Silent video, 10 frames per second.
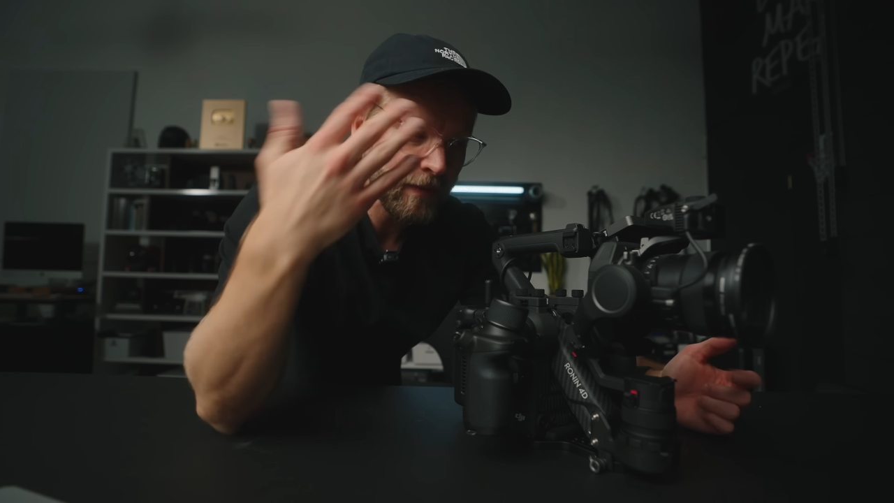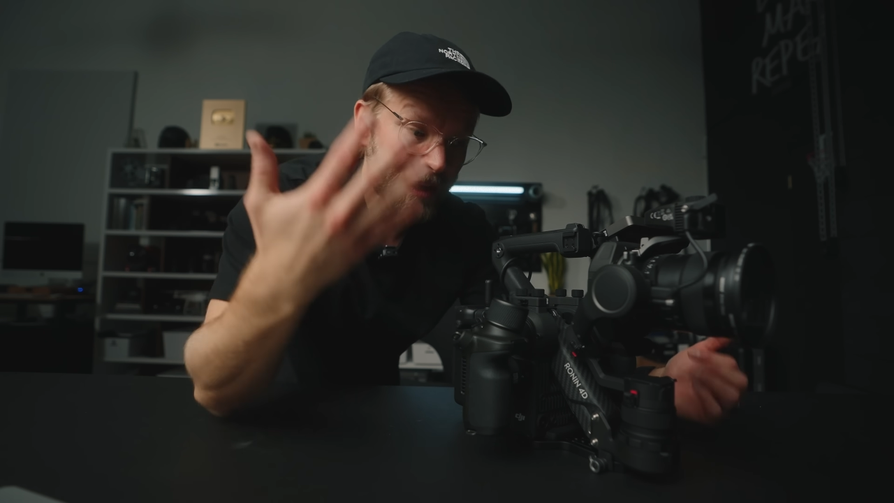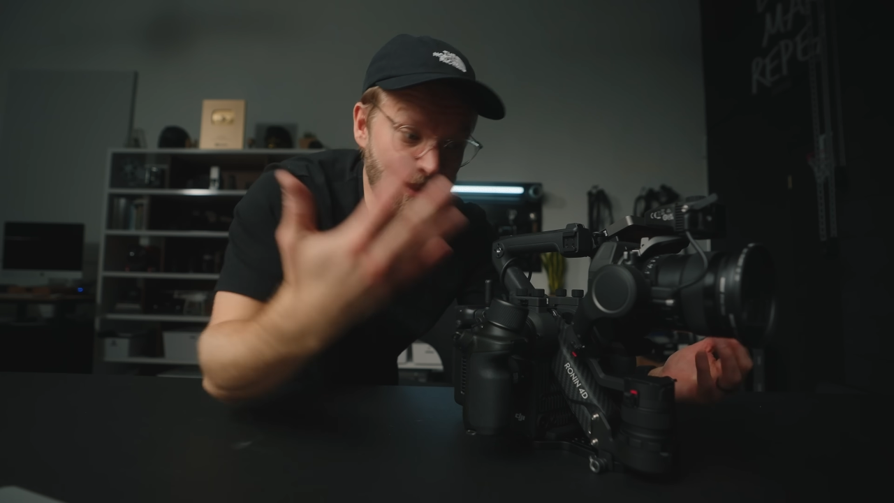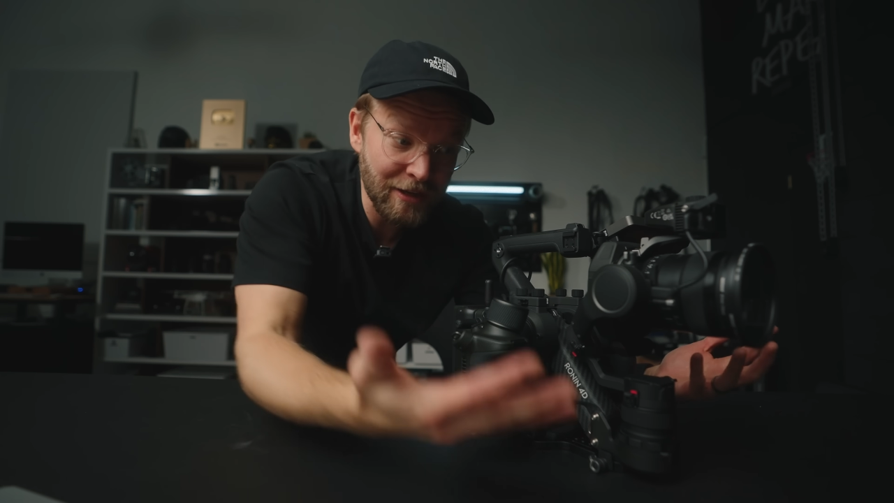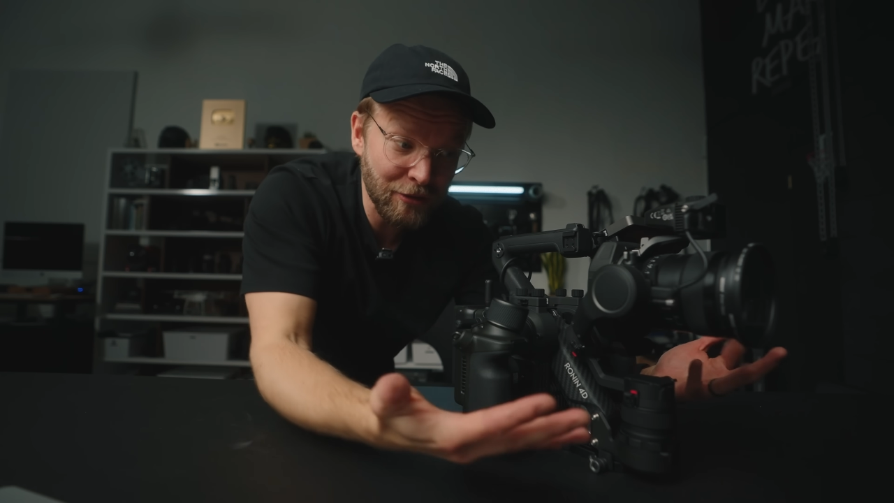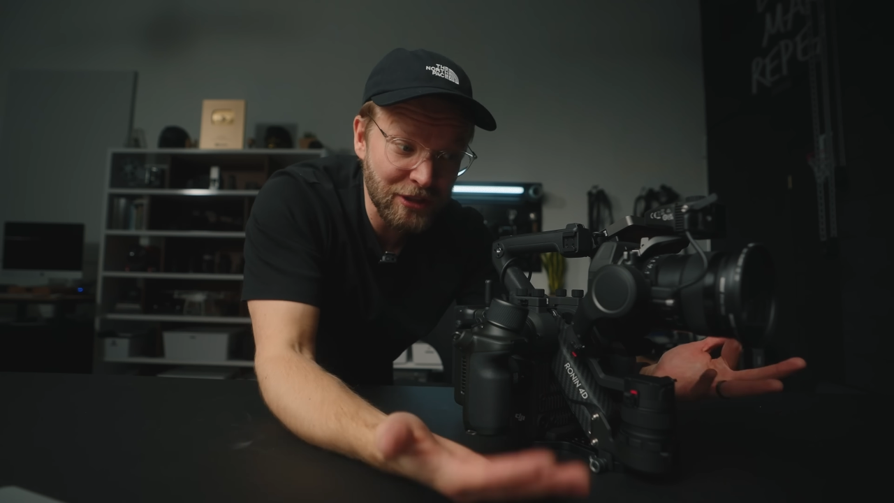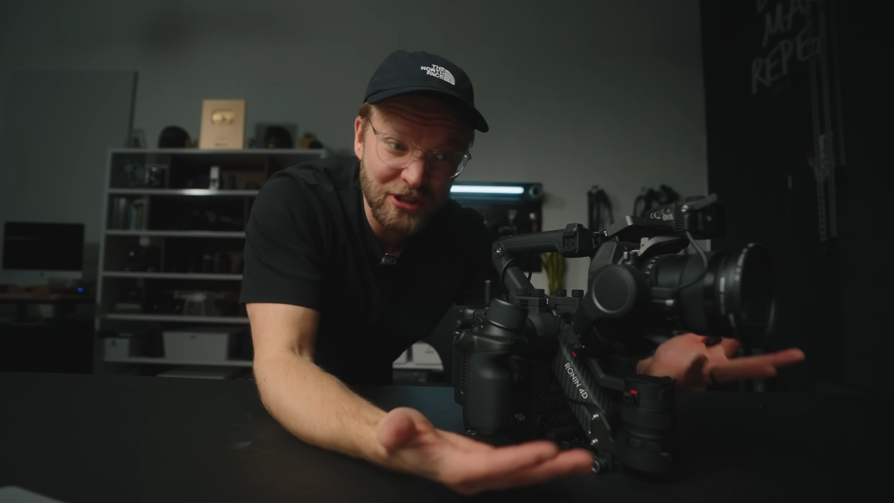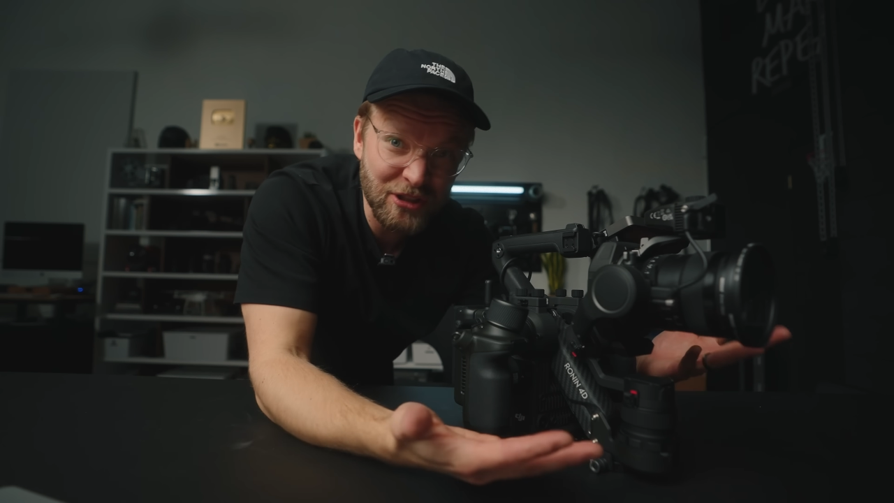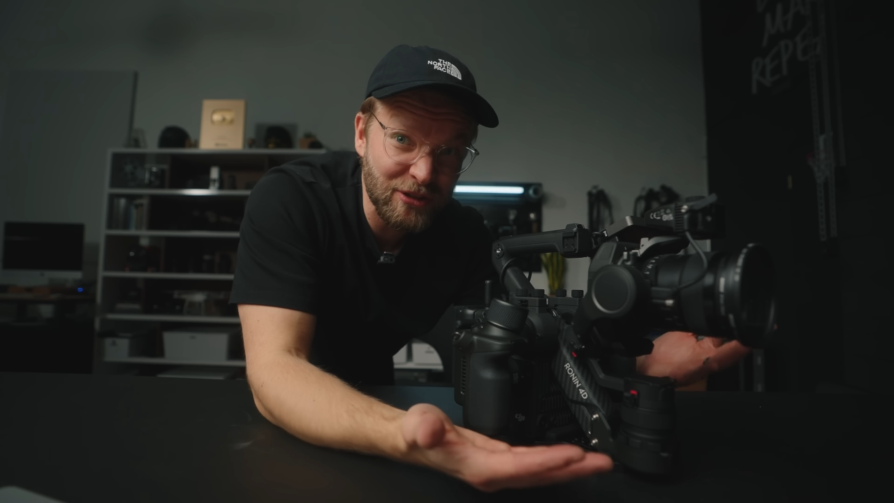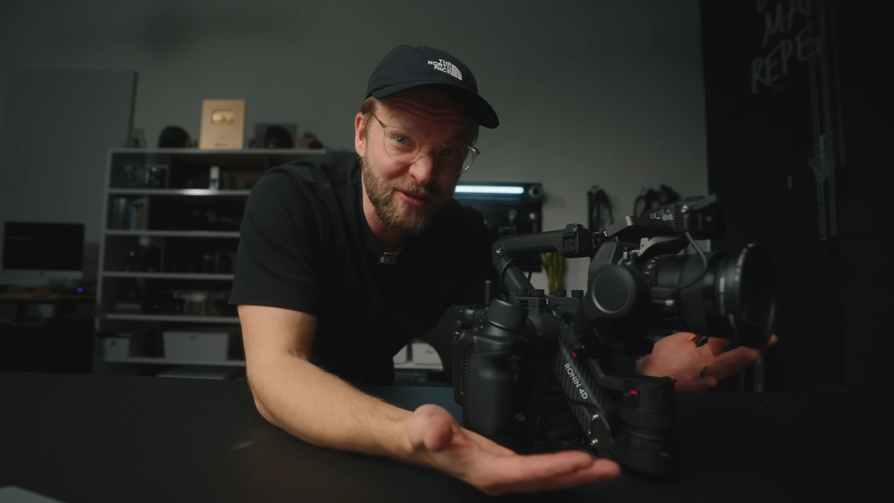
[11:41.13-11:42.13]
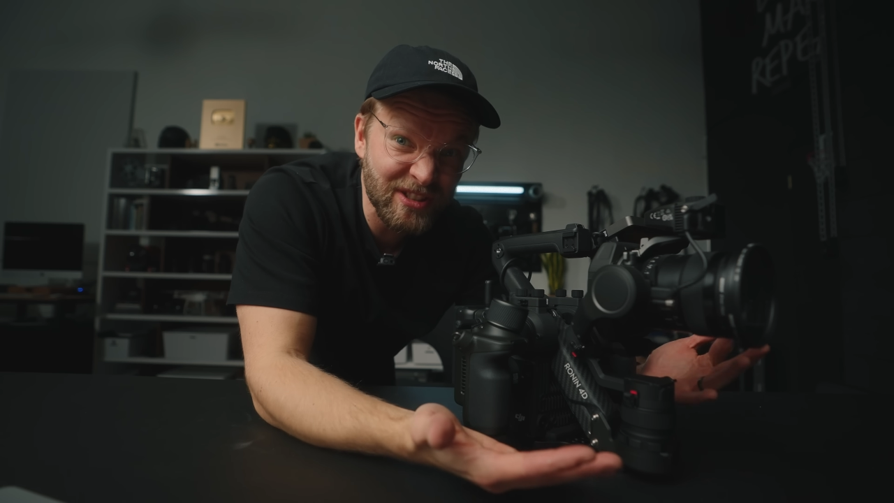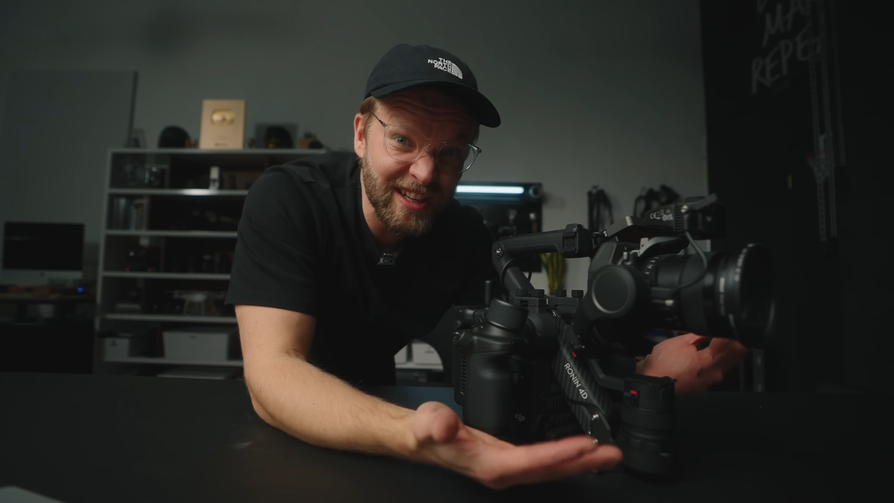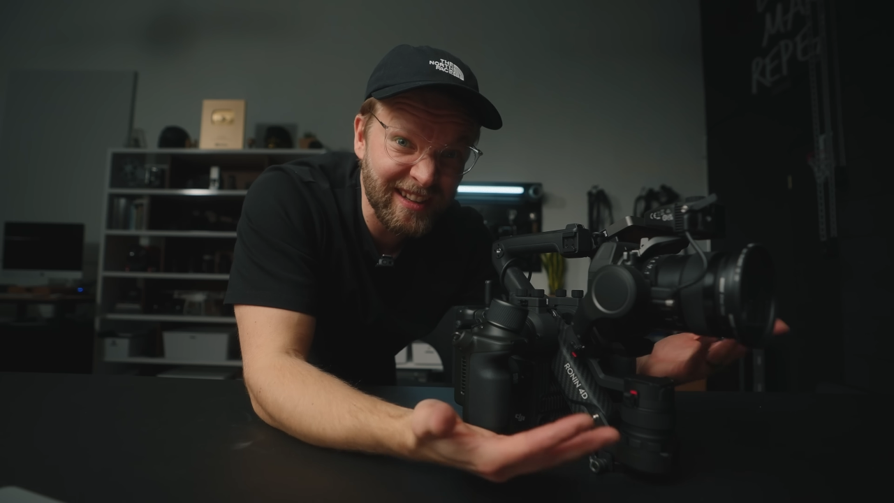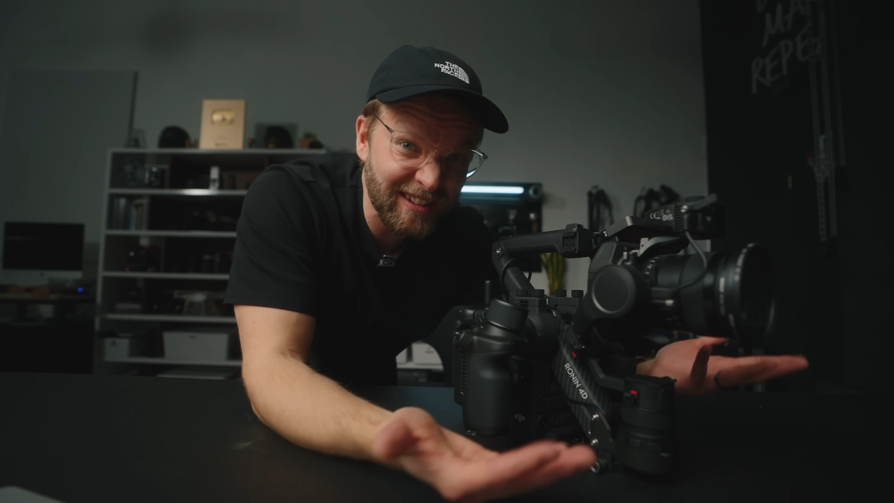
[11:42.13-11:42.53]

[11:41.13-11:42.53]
And then you can just use it